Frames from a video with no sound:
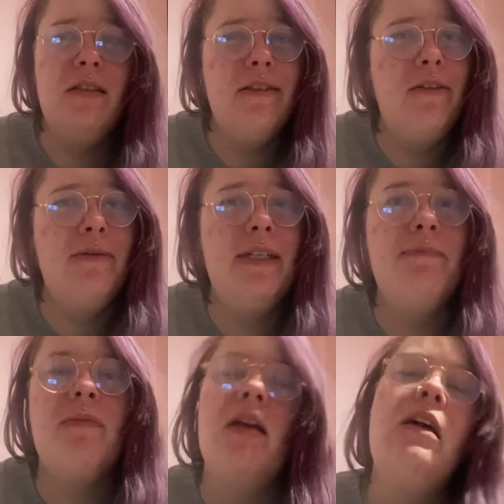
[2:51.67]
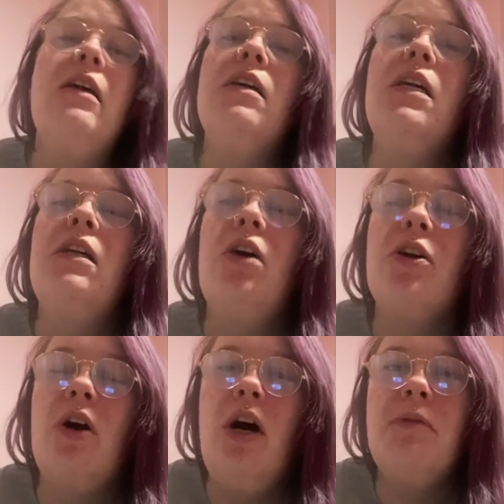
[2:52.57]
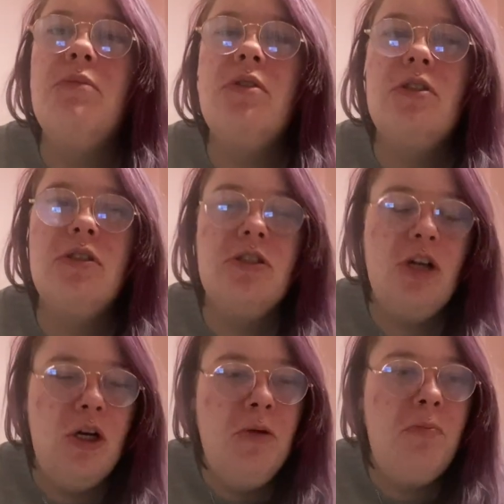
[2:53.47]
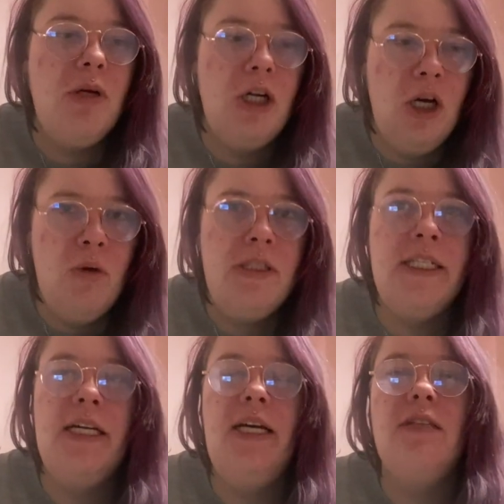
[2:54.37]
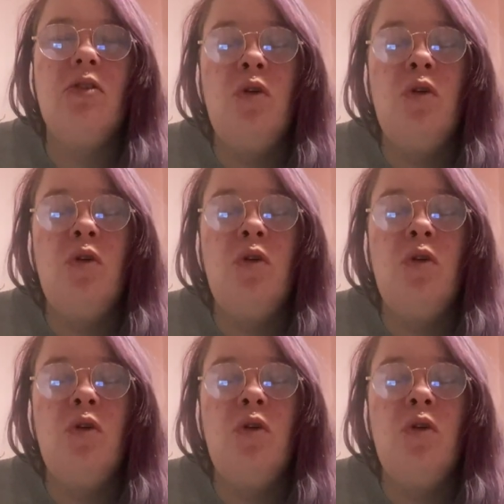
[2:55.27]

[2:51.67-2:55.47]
You know what I mean? Like, I am so bloated, it is